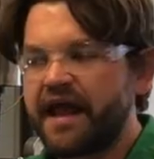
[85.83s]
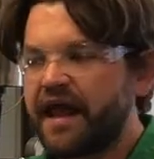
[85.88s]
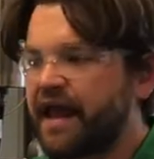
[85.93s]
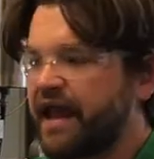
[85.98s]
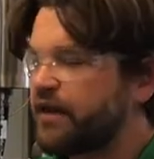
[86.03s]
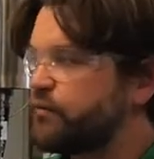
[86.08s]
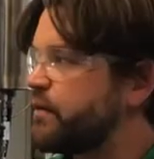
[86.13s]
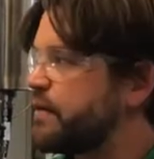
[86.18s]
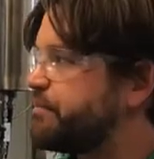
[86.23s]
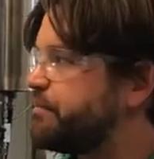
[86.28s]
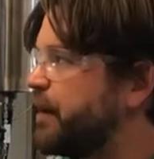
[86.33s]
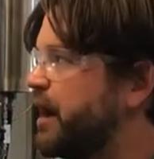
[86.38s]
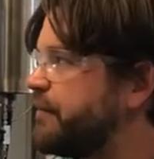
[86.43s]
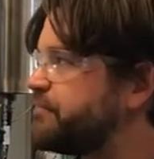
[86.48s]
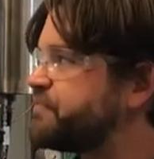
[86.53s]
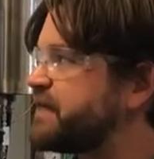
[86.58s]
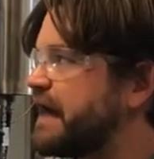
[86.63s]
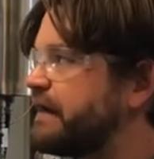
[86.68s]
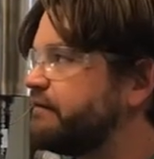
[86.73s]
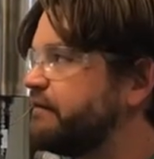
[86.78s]
And we
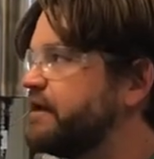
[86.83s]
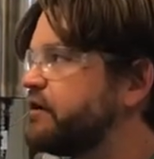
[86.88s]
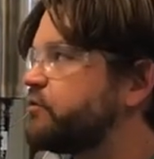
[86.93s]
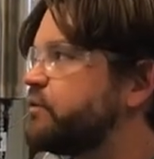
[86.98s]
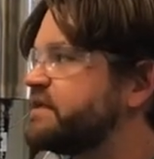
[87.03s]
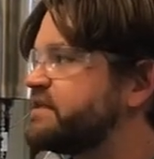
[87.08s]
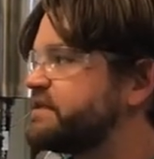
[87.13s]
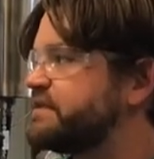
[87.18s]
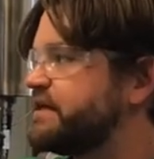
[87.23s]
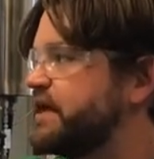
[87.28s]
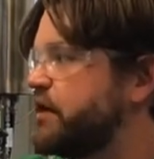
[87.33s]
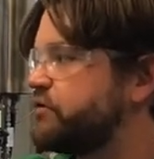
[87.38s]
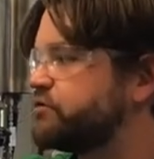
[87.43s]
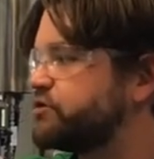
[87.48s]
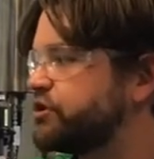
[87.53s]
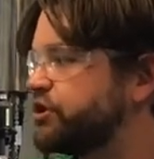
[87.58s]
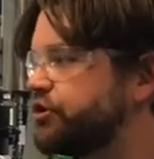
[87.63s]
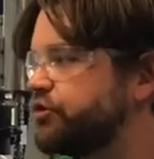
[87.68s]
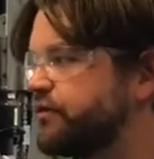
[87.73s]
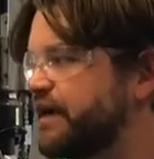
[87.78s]
pump that liquid
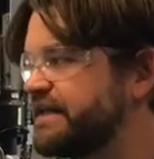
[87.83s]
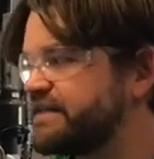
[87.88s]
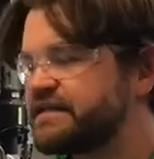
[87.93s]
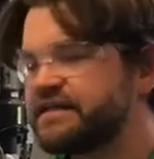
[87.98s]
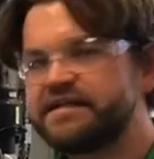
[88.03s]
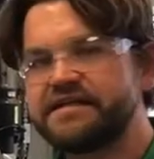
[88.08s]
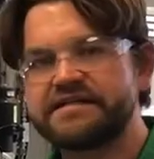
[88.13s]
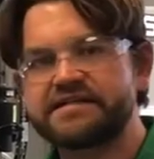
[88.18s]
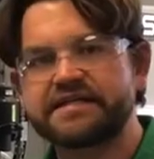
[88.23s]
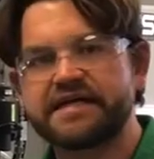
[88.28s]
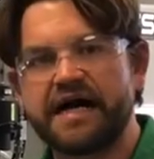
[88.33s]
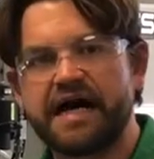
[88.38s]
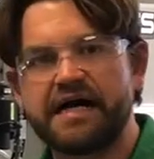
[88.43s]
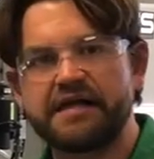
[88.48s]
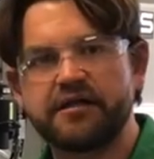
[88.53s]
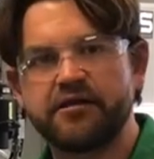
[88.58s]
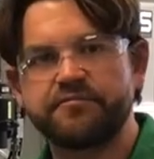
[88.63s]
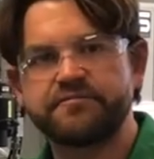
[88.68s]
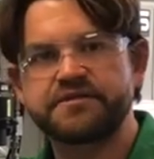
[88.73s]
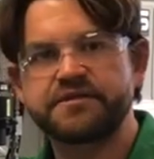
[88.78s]
CO2 into these
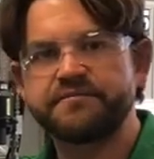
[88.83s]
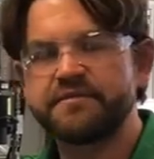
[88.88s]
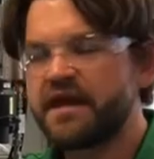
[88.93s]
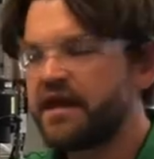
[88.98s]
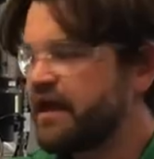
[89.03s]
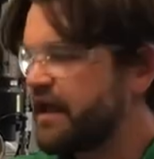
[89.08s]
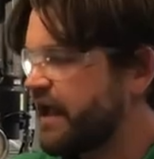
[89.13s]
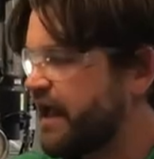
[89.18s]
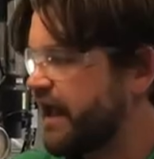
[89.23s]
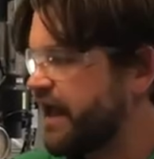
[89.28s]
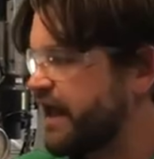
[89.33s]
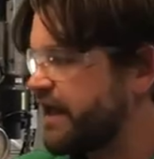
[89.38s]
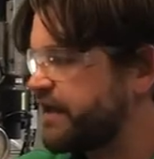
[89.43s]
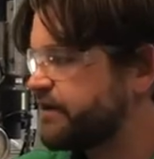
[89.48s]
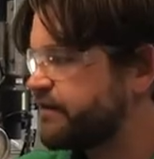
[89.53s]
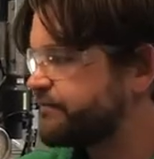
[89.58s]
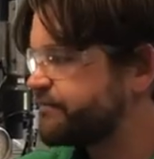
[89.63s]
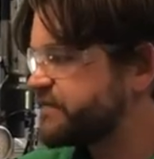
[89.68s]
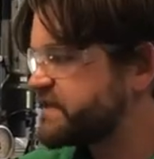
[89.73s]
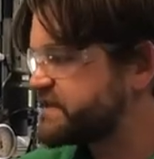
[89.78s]
columns and
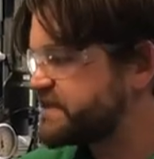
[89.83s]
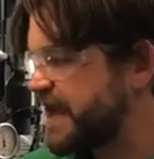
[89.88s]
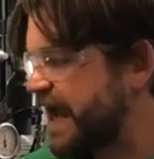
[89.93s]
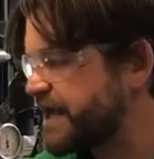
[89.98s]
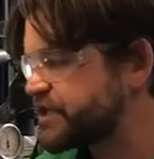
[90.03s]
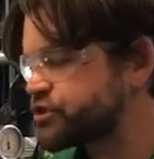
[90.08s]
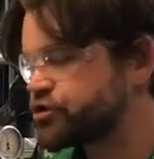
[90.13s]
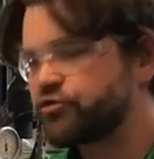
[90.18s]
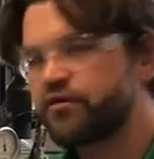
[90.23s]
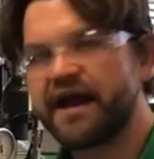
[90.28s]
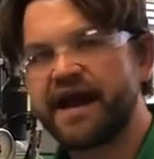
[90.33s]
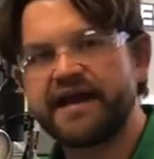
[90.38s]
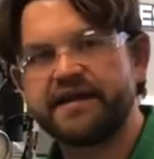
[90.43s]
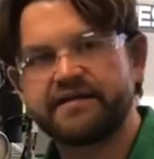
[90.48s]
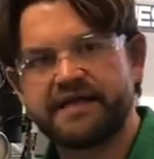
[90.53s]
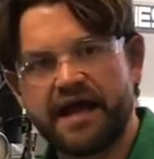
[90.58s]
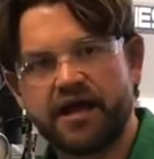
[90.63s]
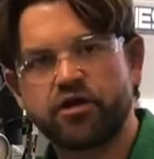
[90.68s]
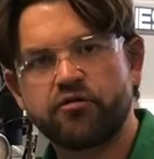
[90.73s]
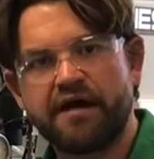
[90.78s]

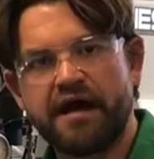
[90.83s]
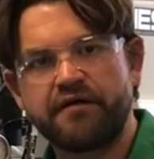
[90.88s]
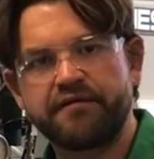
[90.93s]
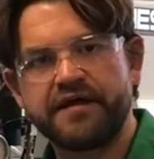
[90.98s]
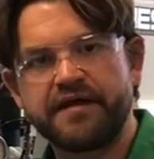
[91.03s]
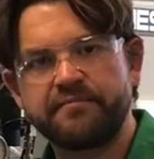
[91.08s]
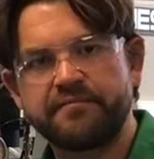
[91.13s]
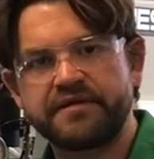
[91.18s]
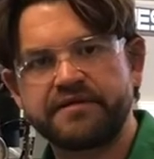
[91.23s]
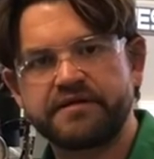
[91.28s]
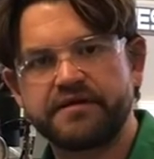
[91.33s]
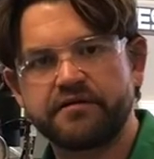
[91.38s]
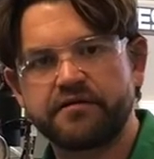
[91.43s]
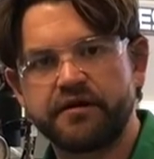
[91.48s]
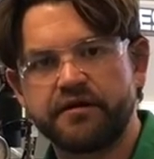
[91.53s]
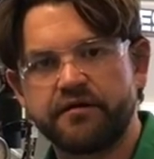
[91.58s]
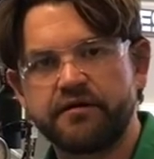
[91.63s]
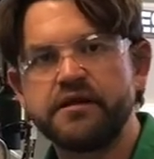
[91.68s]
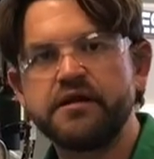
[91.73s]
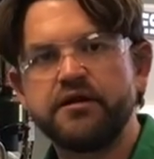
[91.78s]
saturate that ground hemp
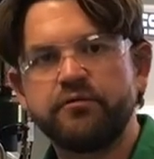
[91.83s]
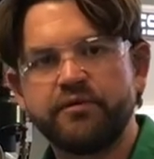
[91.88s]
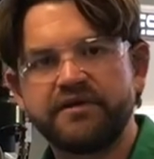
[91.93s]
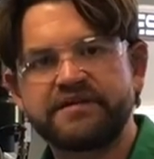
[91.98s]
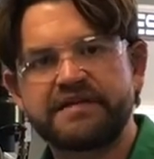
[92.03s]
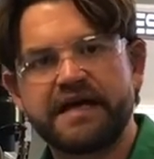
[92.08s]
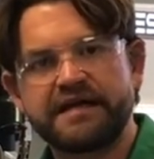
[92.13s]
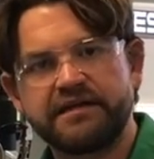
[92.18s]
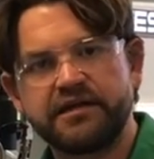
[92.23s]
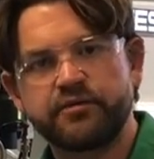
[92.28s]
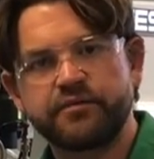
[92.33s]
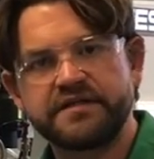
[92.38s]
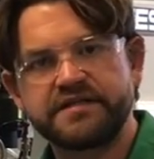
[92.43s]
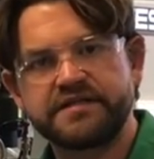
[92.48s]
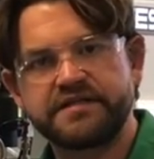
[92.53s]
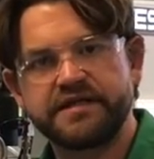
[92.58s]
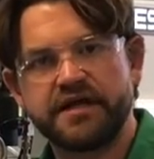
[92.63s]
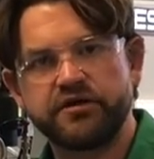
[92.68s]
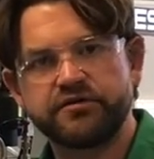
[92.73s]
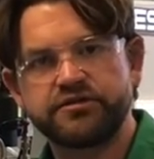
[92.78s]
material with that liquid
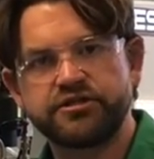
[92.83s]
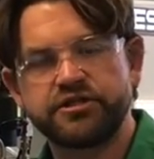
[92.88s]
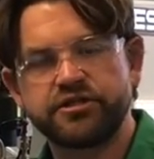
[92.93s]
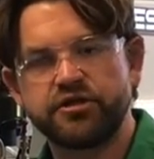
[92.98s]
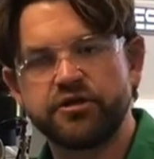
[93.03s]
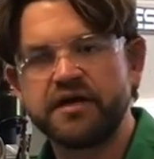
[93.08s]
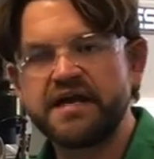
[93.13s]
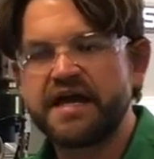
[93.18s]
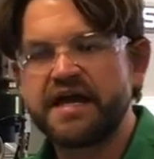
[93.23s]
CO2.